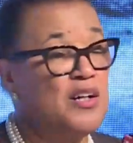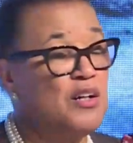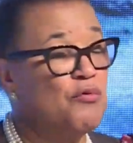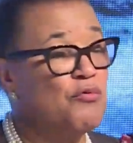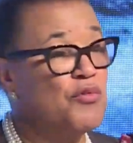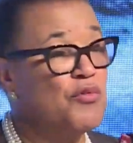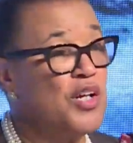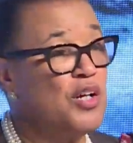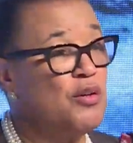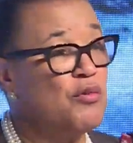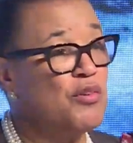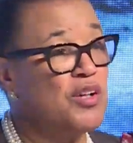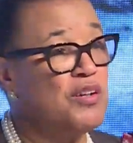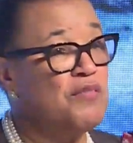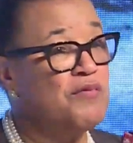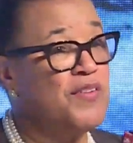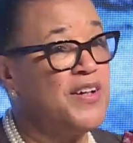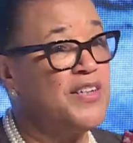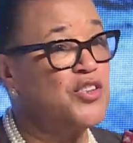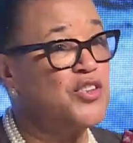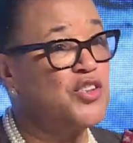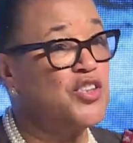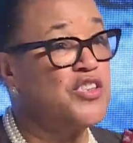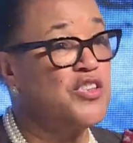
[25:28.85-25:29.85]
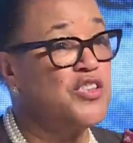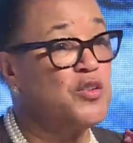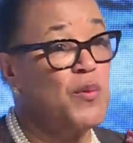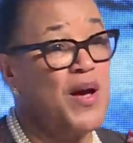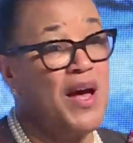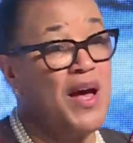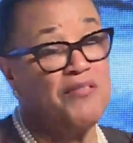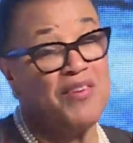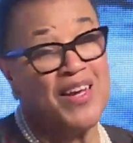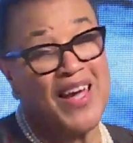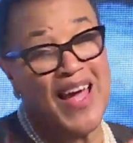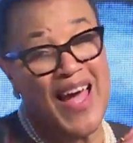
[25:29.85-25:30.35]
Rio Conventions, and we're
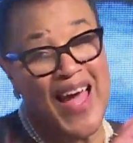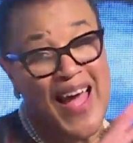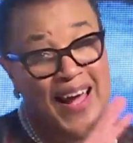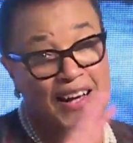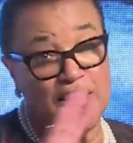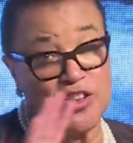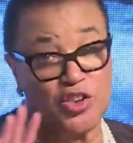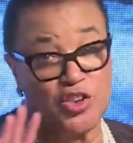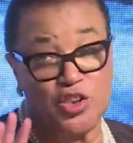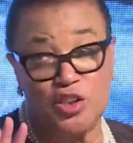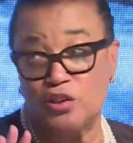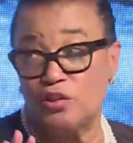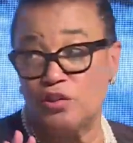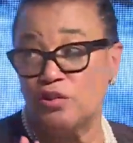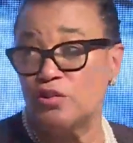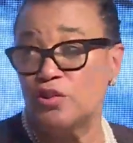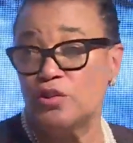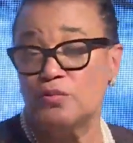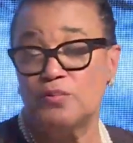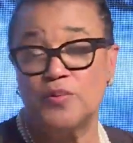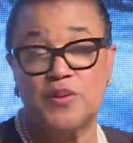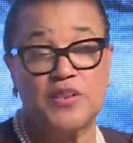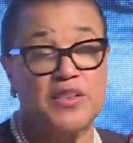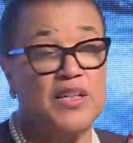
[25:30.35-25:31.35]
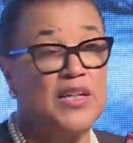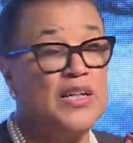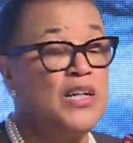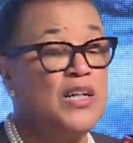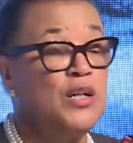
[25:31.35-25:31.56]
having action groups.